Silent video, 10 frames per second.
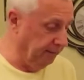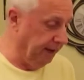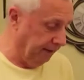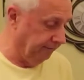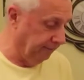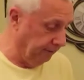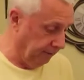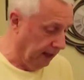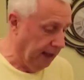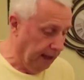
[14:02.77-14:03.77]
bit,
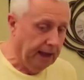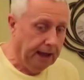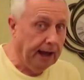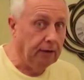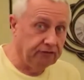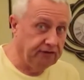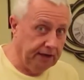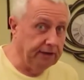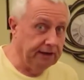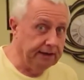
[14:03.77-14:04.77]
so I'll
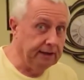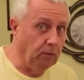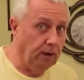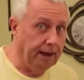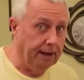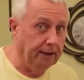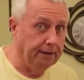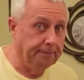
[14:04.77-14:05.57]
see you in a little while.